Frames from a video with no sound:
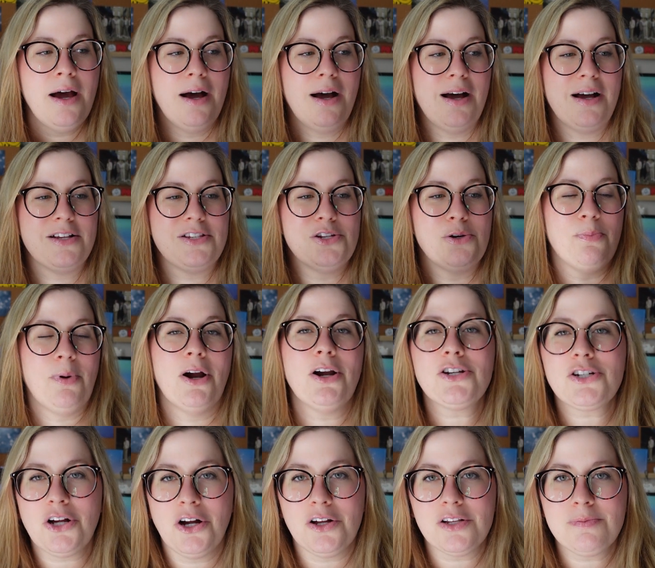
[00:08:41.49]
Uh, so
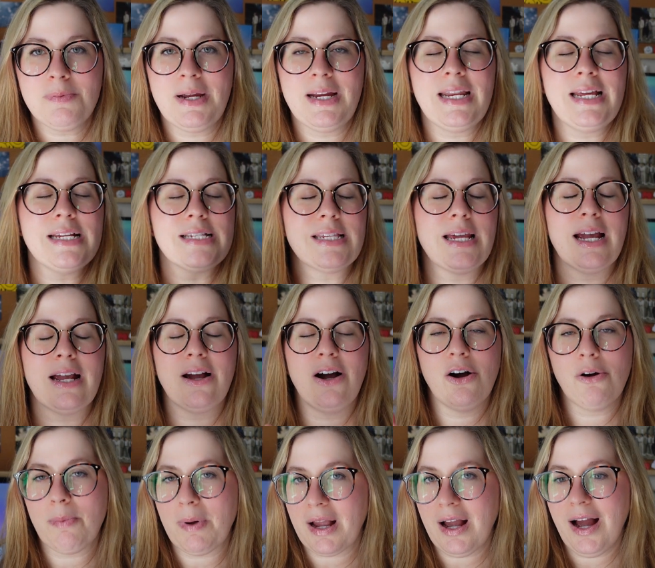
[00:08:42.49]
Barish calls me and he's like,
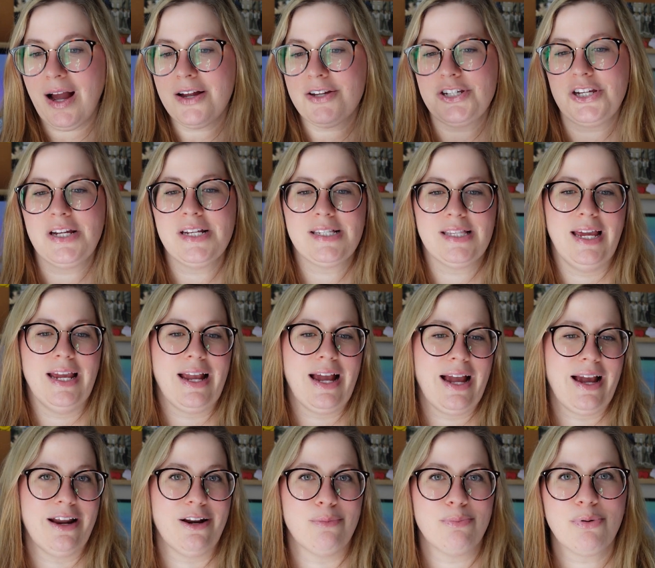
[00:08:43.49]
oh my gosh, he's like,
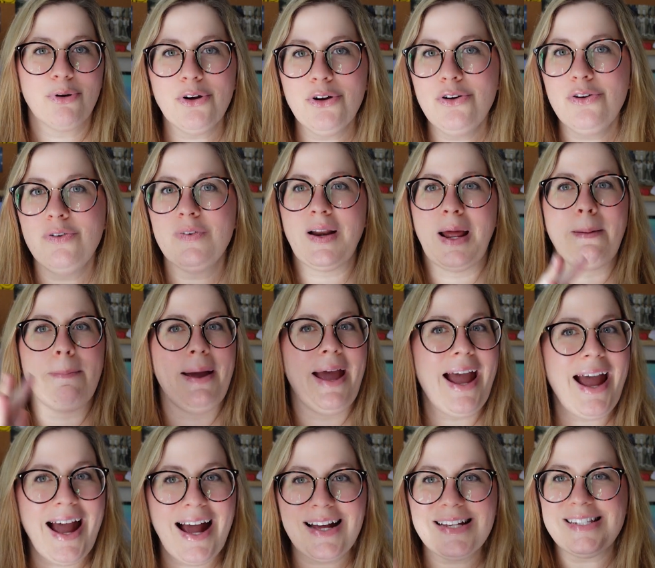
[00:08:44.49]
I got approved, I
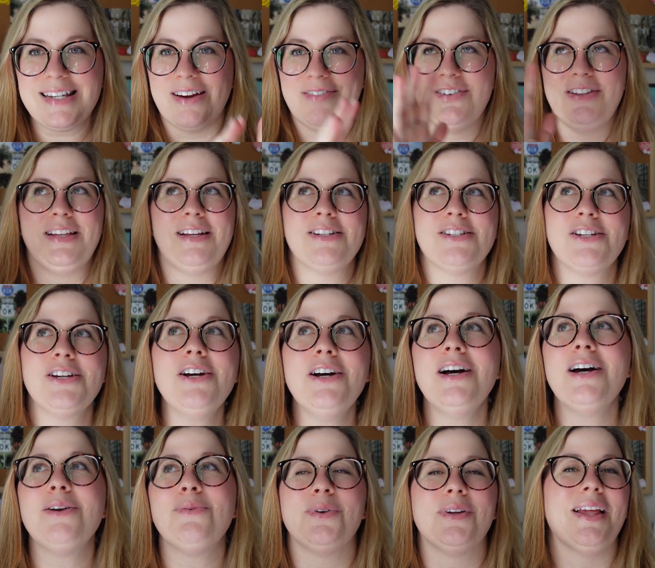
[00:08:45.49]
passed, everything's
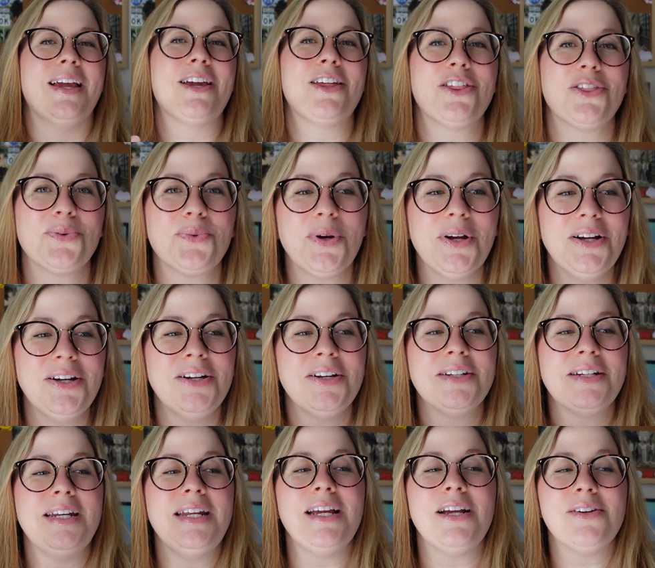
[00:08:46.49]
good. We're like
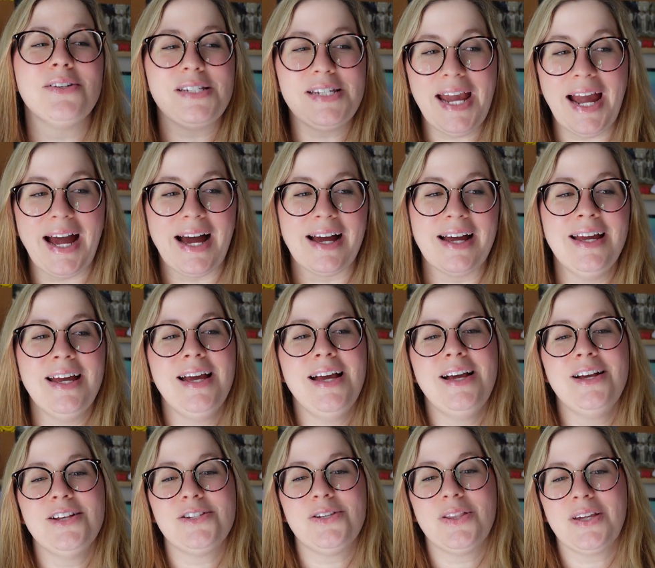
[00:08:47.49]
thrilled. And he goes, yeah.
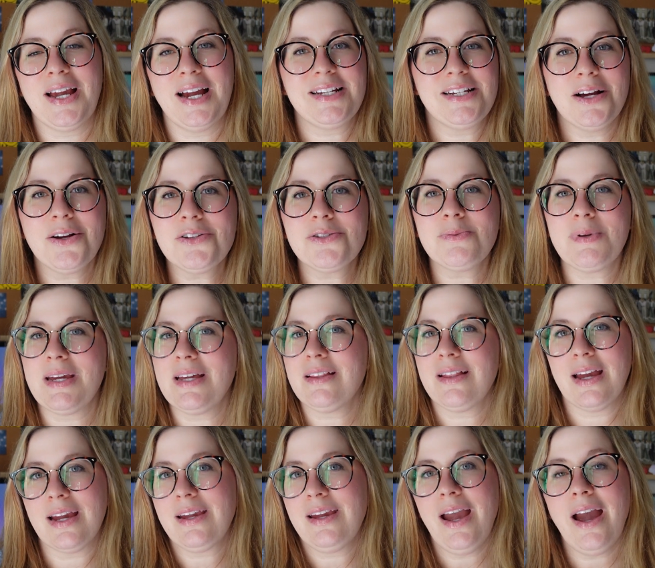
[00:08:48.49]
So the guy tells me
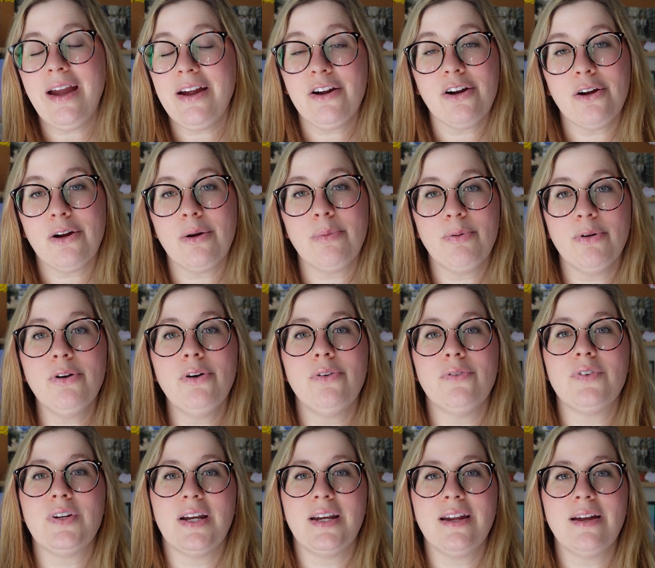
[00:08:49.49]
like, yeah, you're
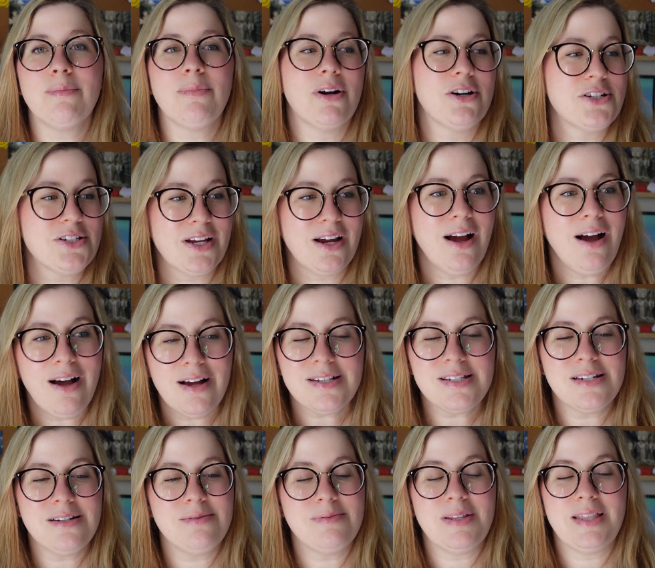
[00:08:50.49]
approved. And, Barish's and Barsh's like,
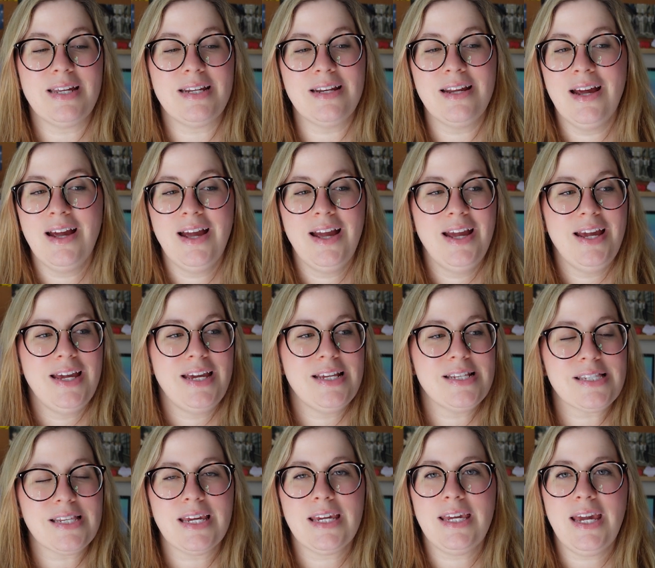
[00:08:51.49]
awesome. And then
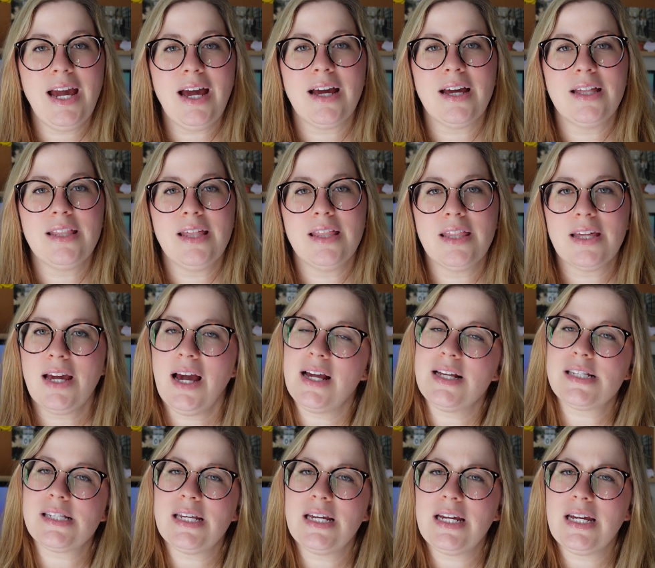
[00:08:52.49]
he's like, yeah. And then the
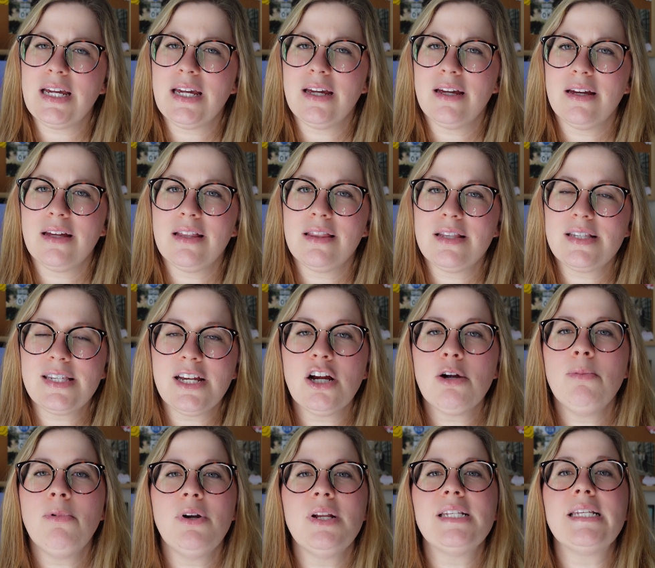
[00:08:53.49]
guy's like, the
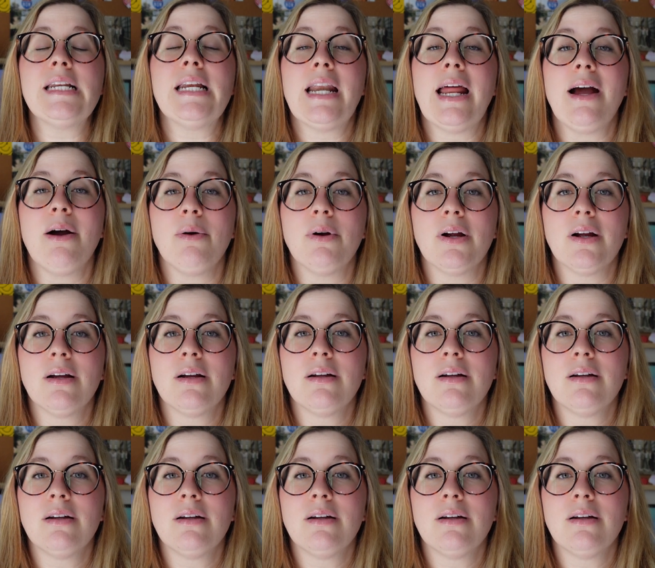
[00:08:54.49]
ceremony's in an hour.